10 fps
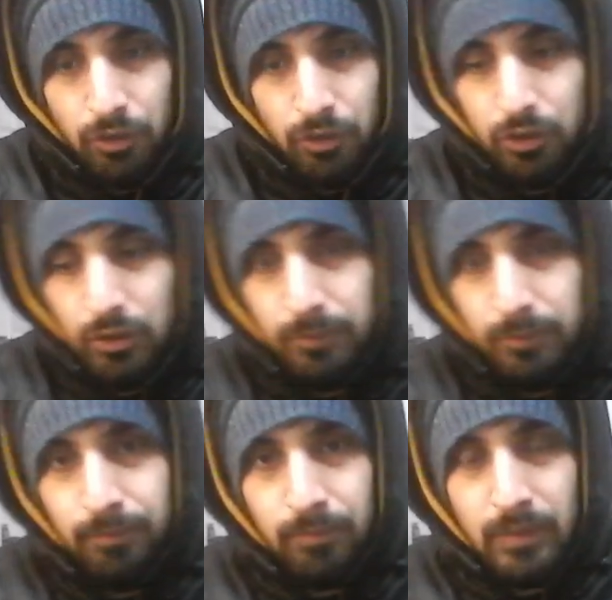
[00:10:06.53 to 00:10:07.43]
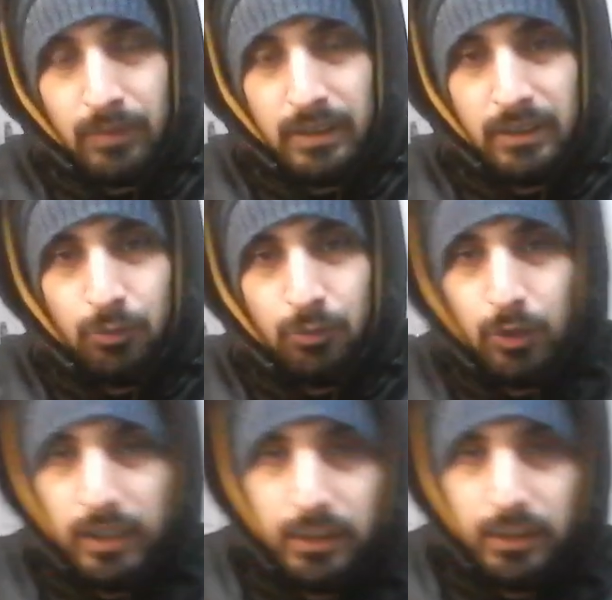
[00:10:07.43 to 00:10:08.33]
sure. That's what
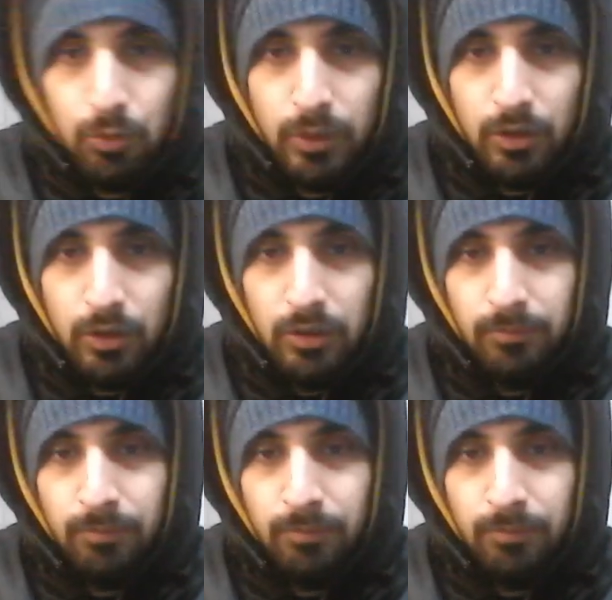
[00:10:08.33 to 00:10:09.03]
I need to work on.